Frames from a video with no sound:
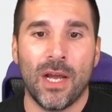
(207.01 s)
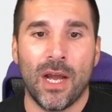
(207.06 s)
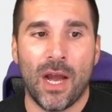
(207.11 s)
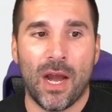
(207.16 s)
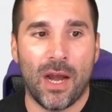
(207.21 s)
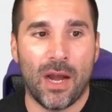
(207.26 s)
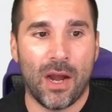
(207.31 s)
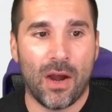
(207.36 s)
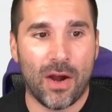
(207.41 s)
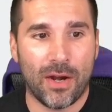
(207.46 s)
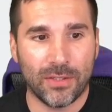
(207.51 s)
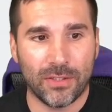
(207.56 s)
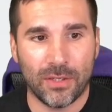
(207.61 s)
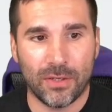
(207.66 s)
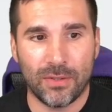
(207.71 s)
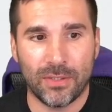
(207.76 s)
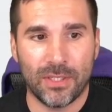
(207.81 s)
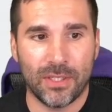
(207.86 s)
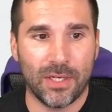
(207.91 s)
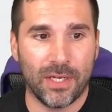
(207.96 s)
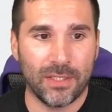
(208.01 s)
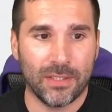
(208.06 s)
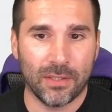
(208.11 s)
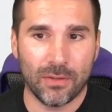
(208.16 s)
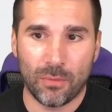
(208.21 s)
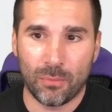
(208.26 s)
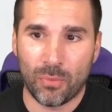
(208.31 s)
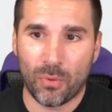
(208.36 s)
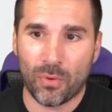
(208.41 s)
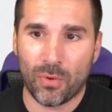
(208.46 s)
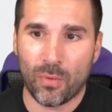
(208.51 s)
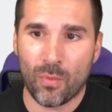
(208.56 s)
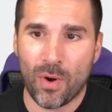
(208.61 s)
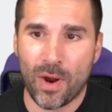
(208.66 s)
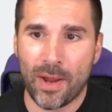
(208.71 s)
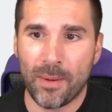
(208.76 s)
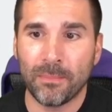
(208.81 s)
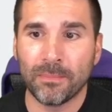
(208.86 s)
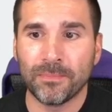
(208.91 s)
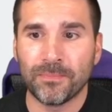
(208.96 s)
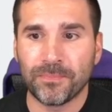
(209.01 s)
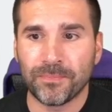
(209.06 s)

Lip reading: Also, it's a nice little board wipe.